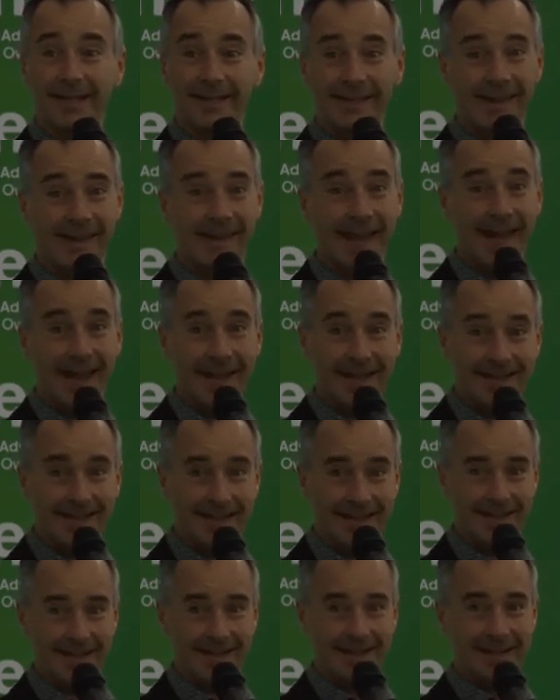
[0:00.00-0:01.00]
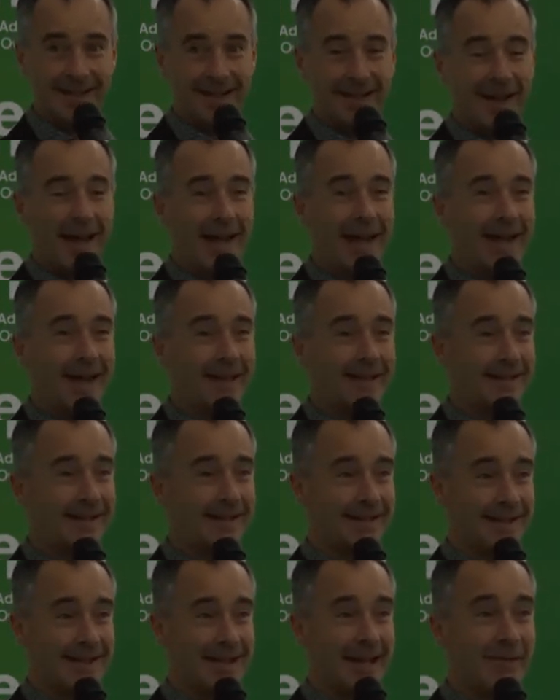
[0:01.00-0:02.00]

as they can, and